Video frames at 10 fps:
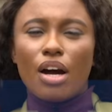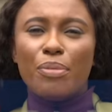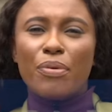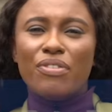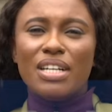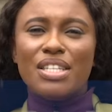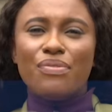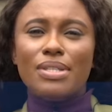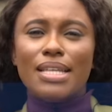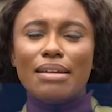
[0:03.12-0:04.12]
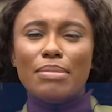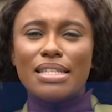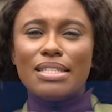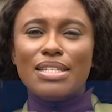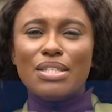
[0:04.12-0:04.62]
the profile interview
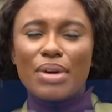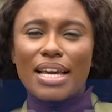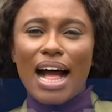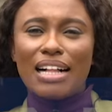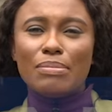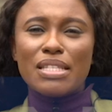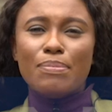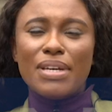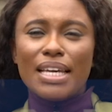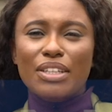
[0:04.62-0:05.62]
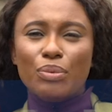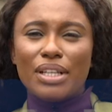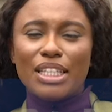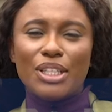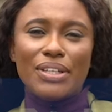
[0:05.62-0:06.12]
segment this week, I'll be speaking
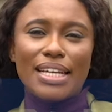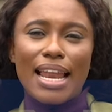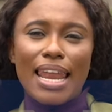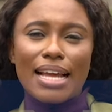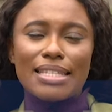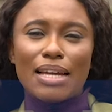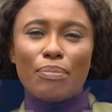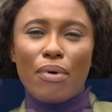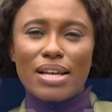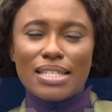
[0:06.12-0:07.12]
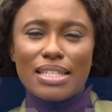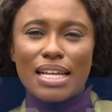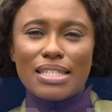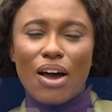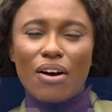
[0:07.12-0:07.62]
with the newly elected
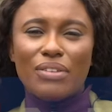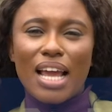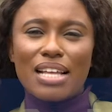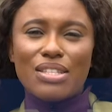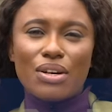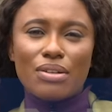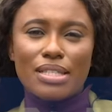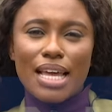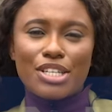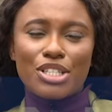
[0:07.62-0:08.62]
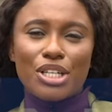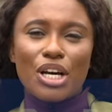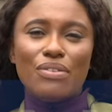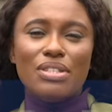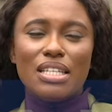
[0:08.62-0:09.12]
president of the Association
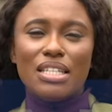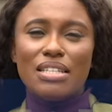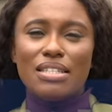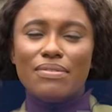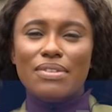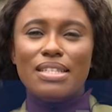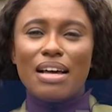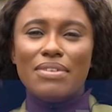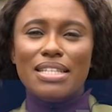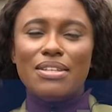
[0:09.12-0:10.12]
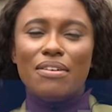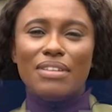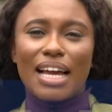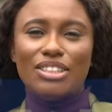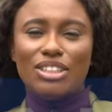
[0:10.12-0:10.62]
of Senior Civil Servants
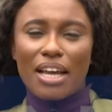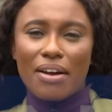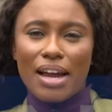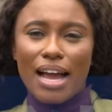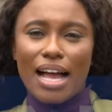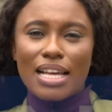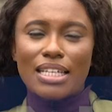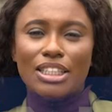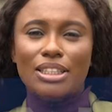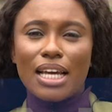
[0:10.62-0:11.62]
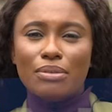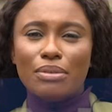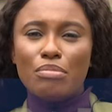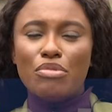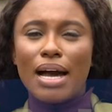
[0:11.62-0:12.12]
of Nigeria,
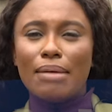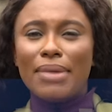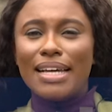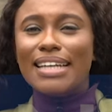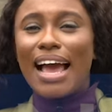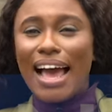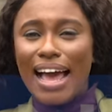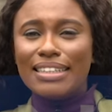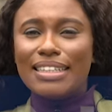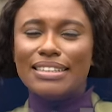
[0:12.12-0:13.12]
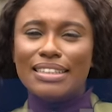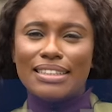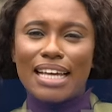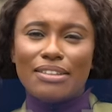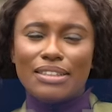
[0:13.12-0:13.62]
Shehu Mohammed, and his
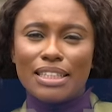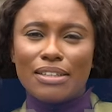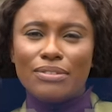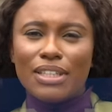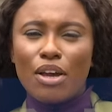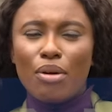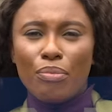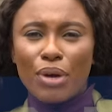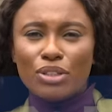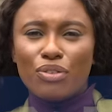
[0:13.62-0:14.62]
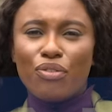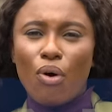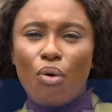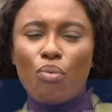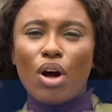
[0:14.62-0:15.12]
executives bring to
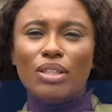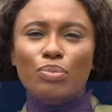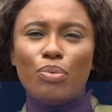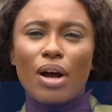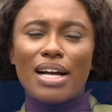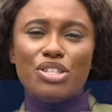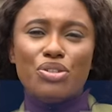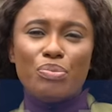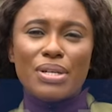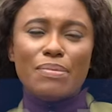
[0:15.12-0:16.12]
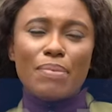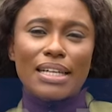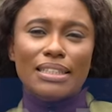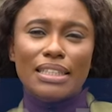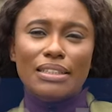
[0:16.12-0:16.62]
fore what workers should be
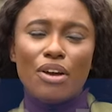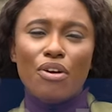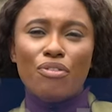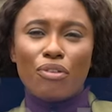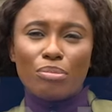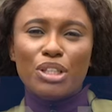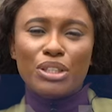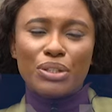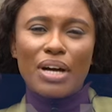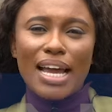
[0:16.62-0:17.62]
expecting from the new